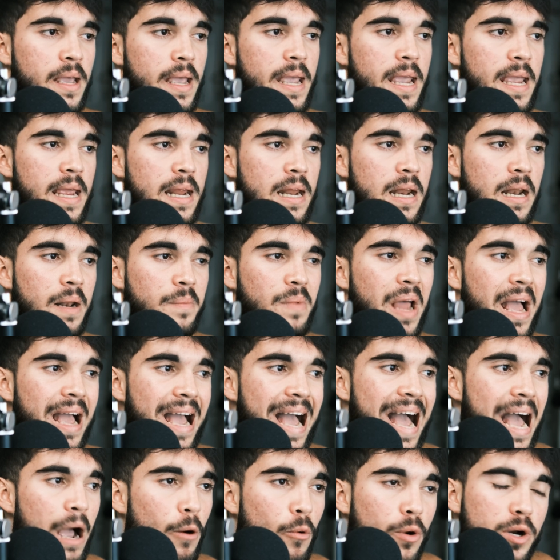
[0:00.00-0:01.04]
And
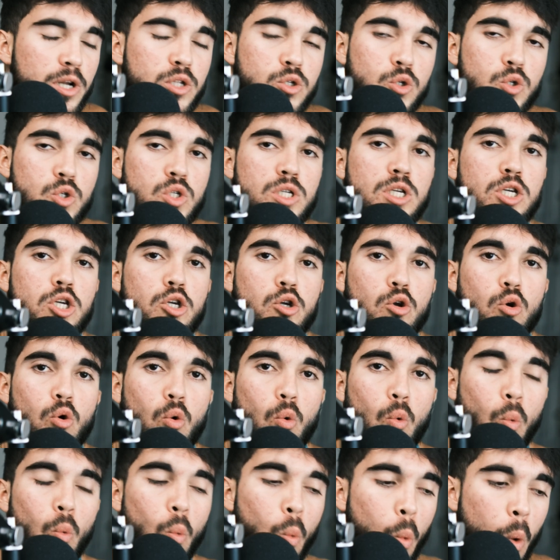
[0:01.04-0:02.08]
I wanted to see
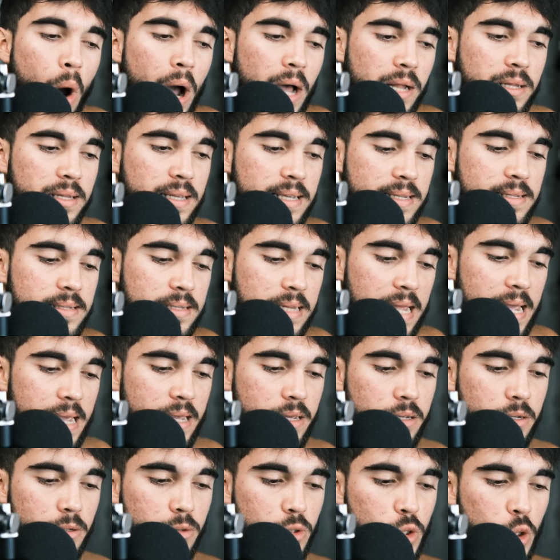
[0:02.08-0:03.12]
what it's
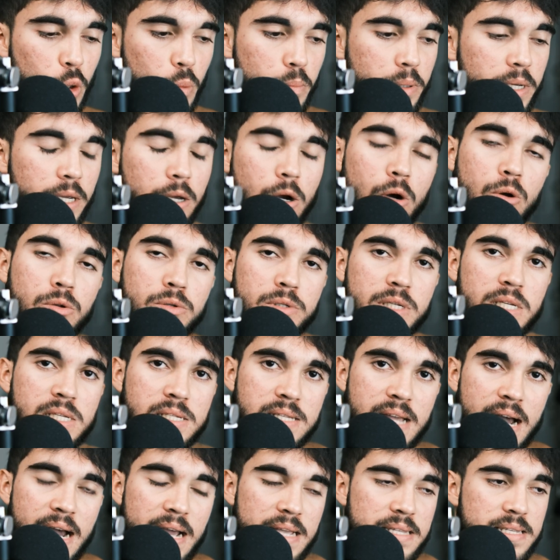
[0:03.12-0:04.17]
like to be on these
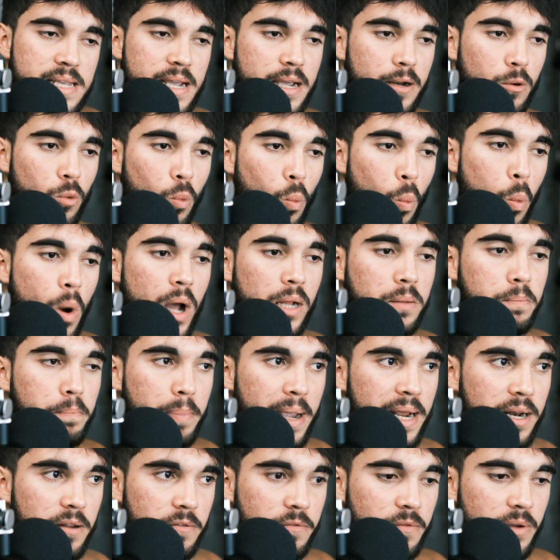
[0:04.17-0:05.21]
diets and what
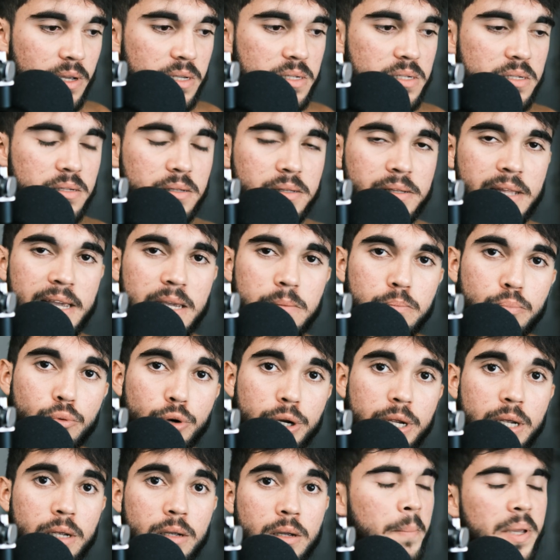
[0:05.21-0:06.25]
benefits they
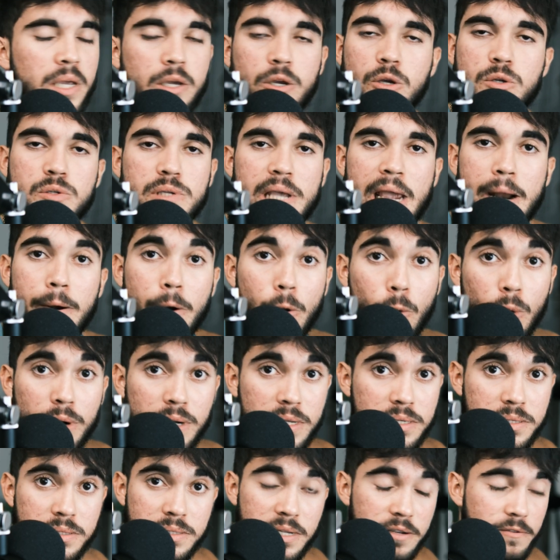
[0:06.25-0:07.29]
bring, because everyone
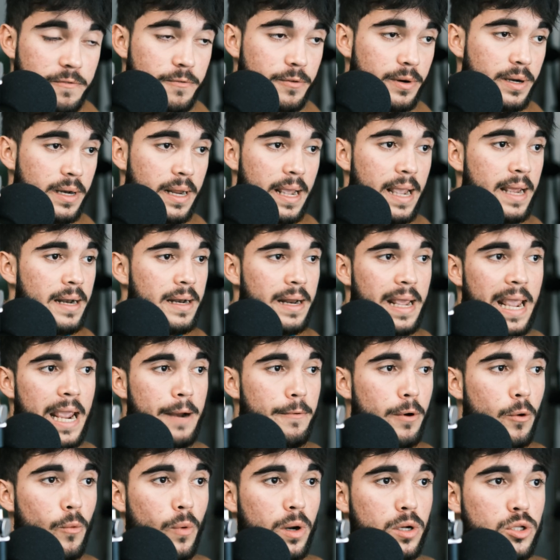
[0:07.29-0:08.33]
is different and
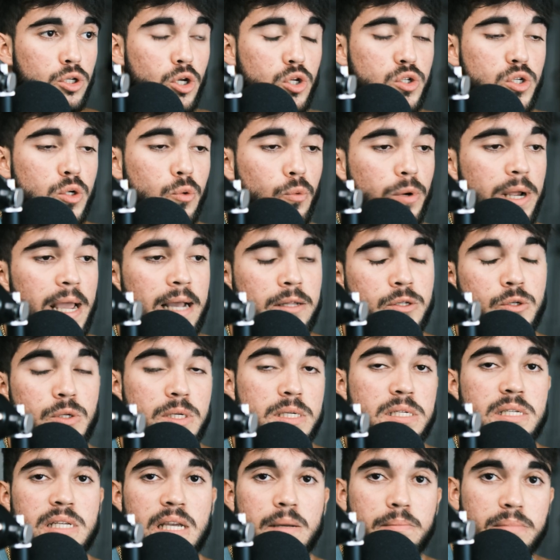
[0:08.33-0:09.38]
everyone doesn't react to the
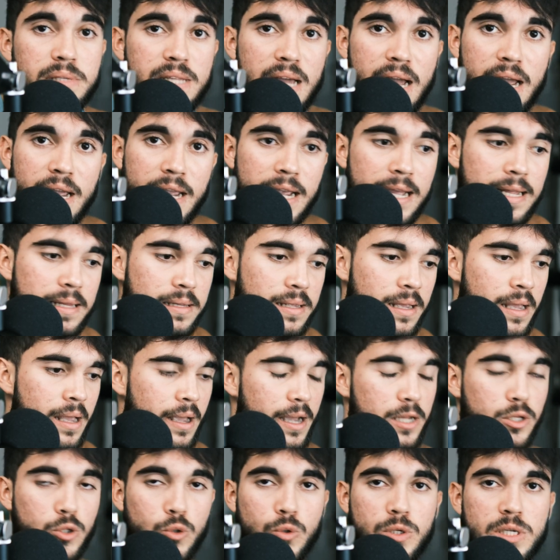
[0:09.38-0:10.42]
same diet
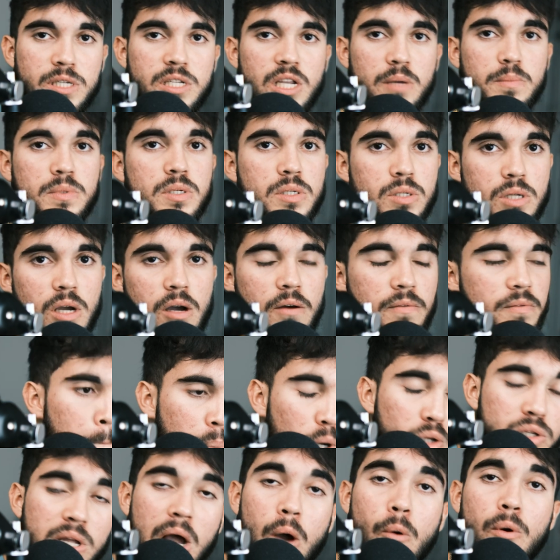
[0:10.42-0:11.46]
and to the same stuff.
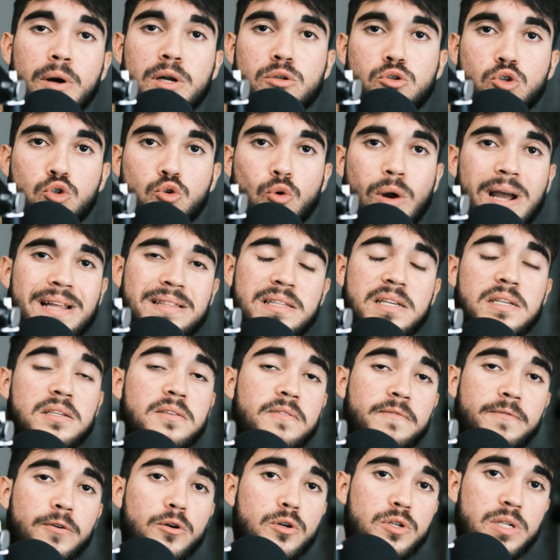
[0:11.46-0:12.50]
But I wanted to try this
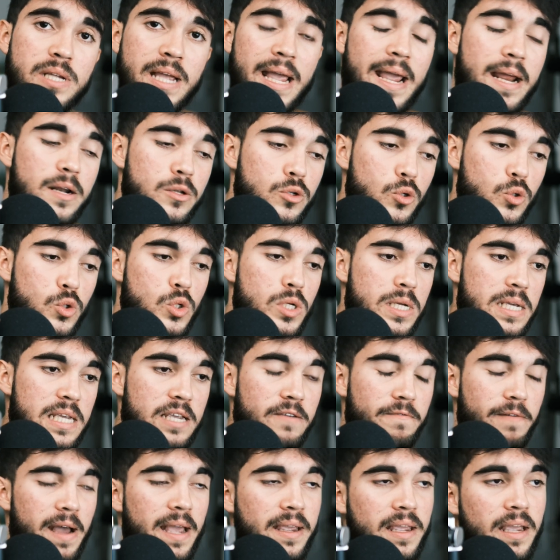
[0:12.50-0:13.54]
firsthand to see
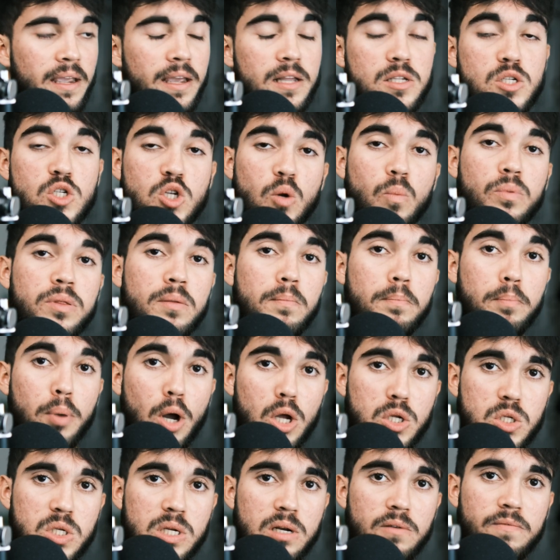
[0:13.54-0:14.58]
if I can get something
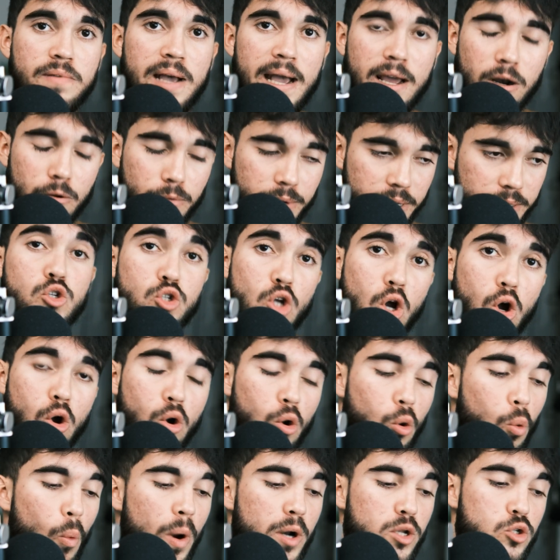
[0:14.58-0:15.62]
positive out of it.
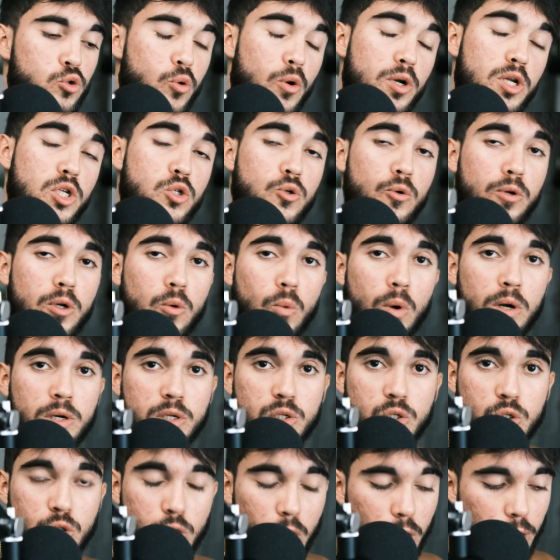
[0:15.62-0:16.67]
So when 2021
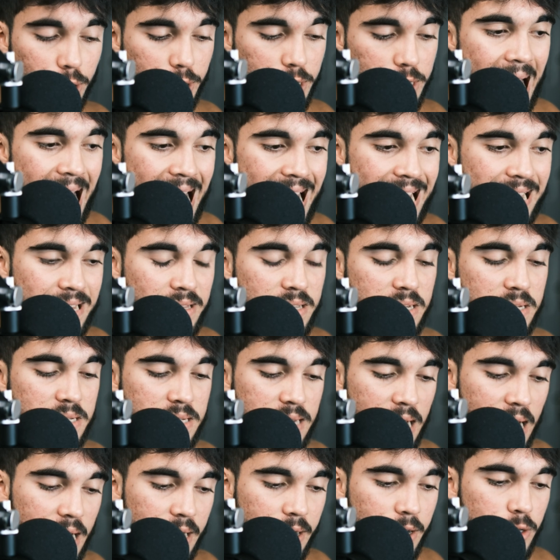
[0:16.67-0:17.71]
started, I
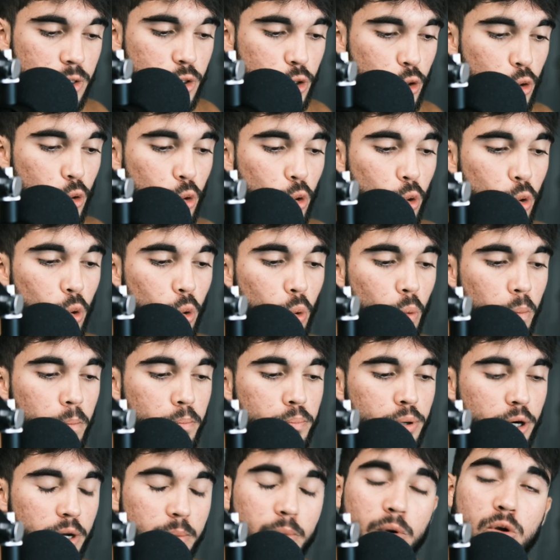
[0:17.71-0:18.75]
decided to
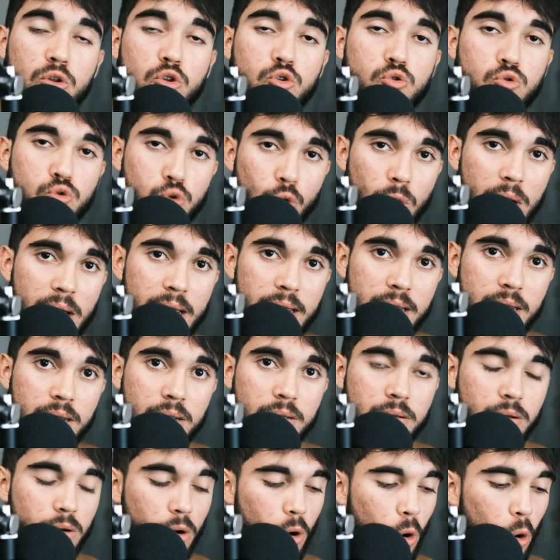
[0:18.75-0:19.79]
pretty much try
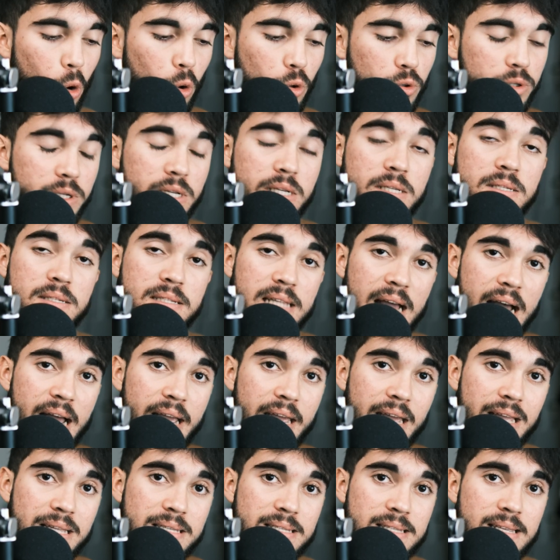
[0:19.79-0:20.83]
all these
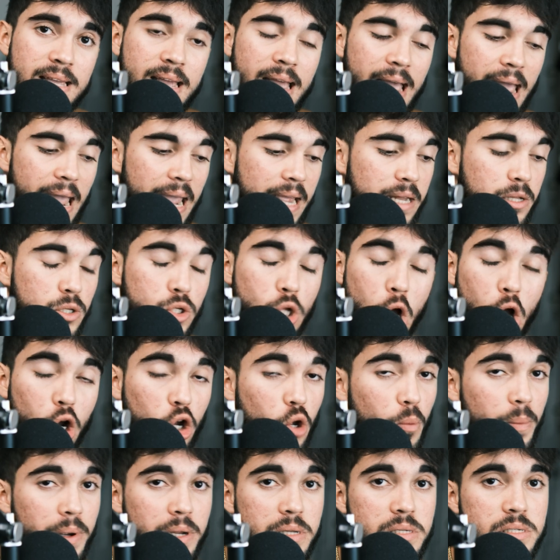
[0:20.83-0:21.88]
diets and
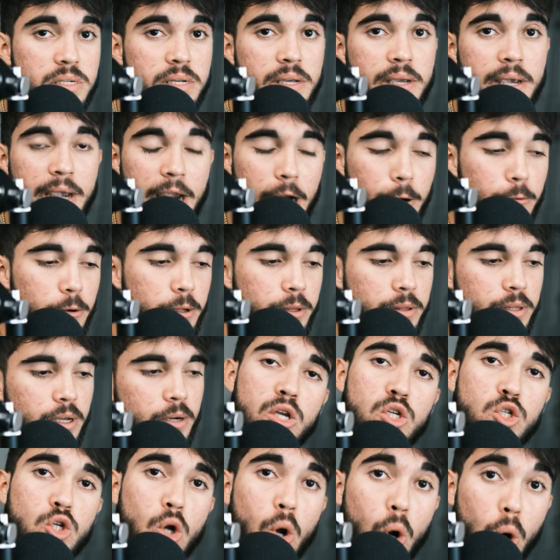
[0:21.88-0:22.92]
document everything.
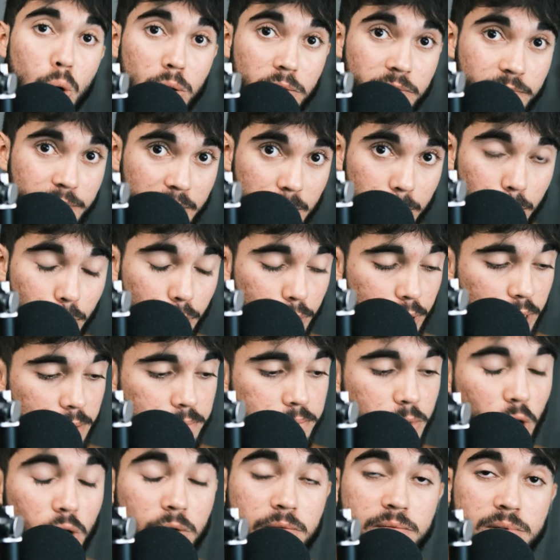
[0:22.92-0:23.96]
So on February
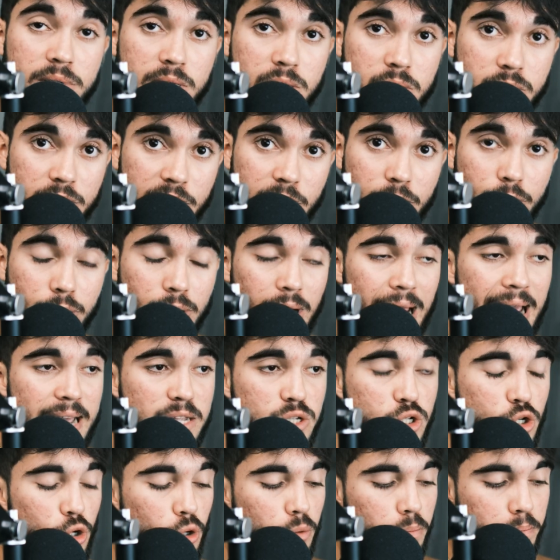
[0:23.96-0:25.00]
of this year, I
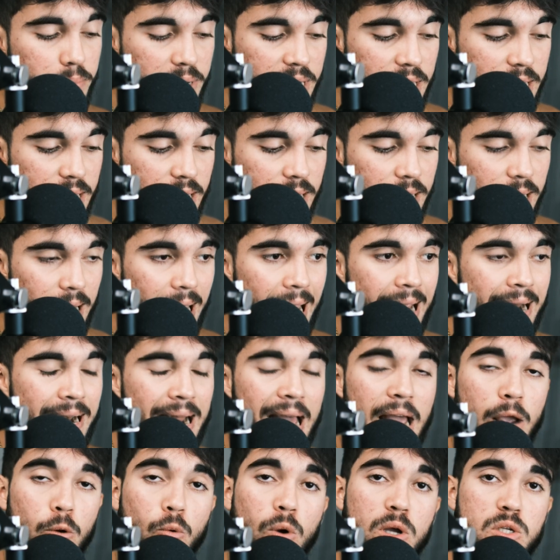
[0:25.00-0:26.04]
turned vegan and
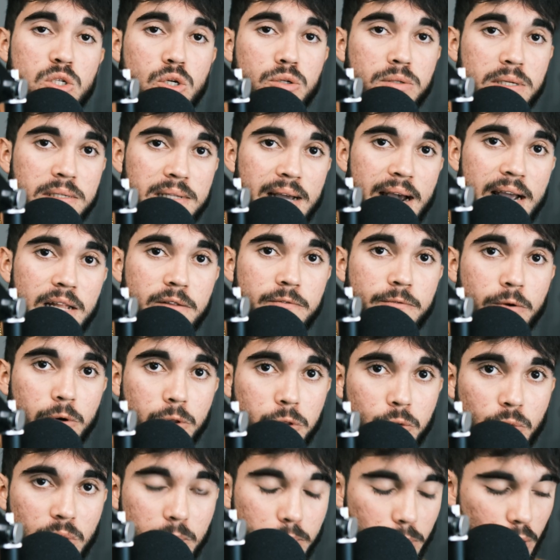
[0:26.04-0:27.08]
I was on the diet for
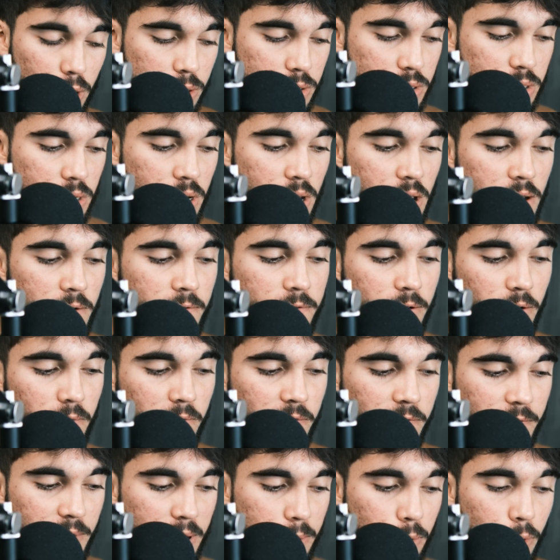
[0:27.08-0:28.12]
3 months, from
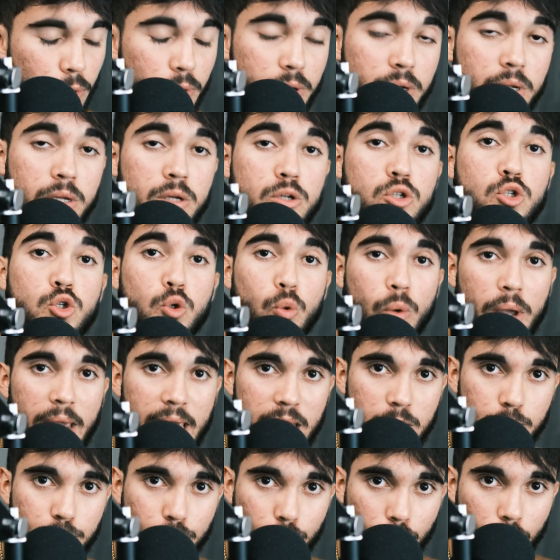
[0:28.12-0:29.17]
February to
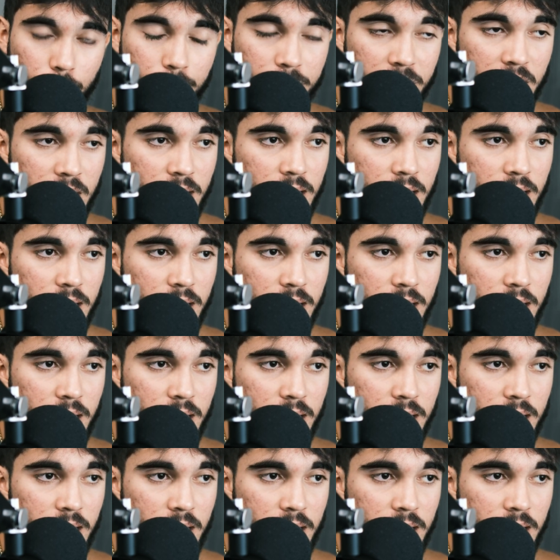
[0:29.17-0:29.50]
April.